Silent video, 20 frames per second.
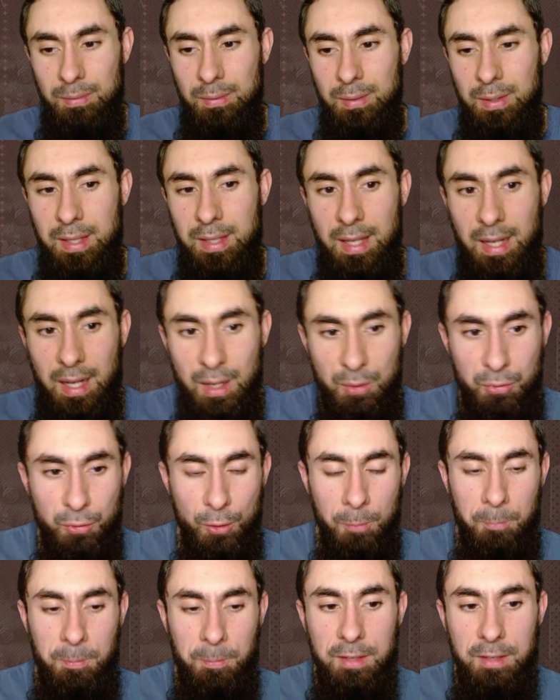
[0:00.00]
yeah,
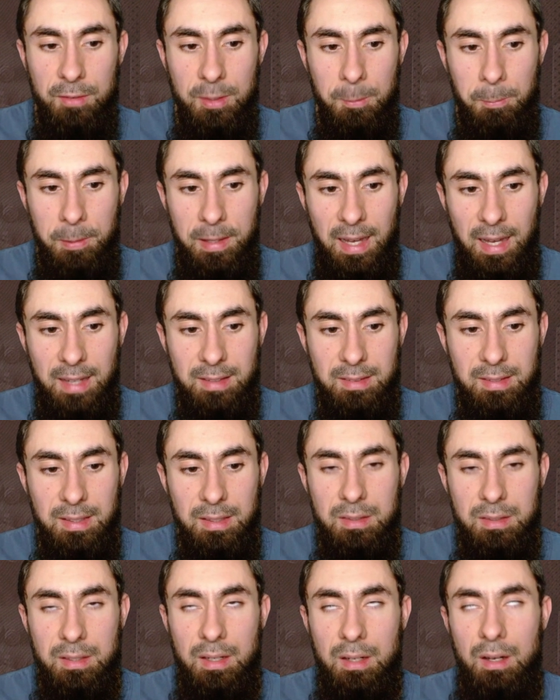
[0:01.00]
for PvP, I
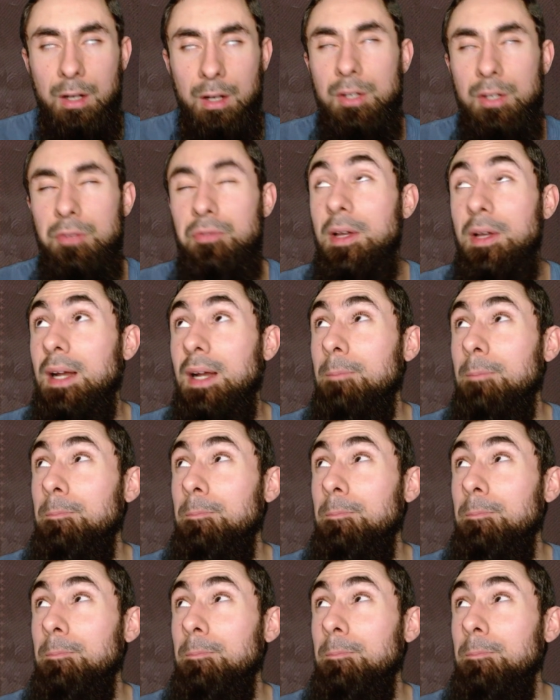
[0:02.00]
think the artifact...